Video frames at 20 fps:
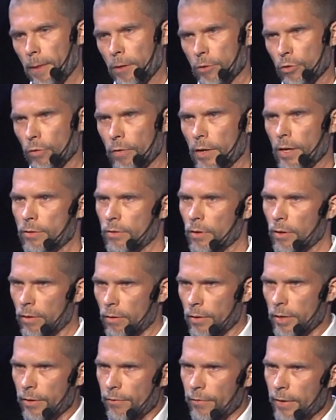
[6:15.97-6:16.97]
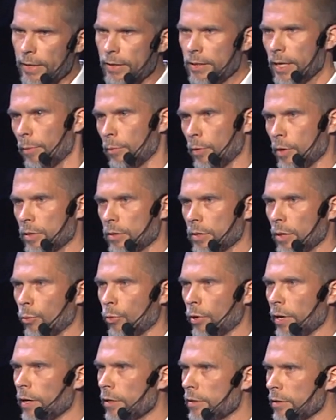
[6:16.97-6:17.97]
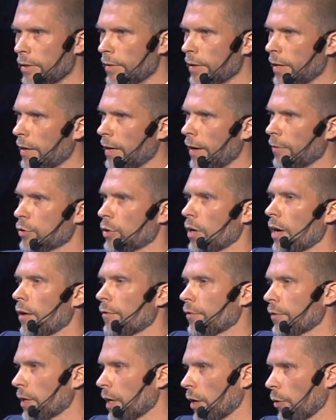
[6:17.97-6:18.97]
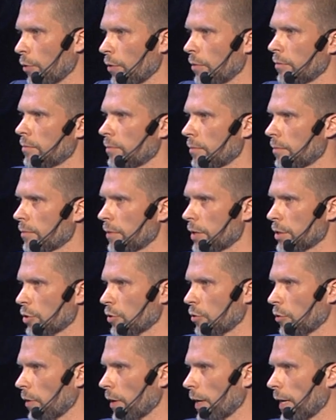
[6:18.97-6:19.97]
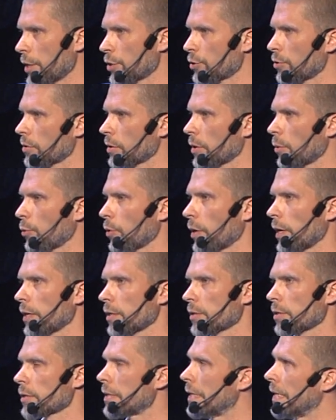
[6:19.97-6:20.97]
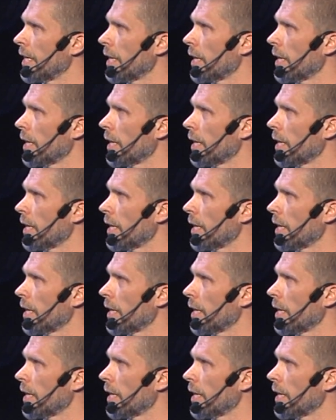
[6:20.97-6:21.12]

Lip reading: So there's an event happening somewhere else, and then after half an hour, there's a correlation somewhere else,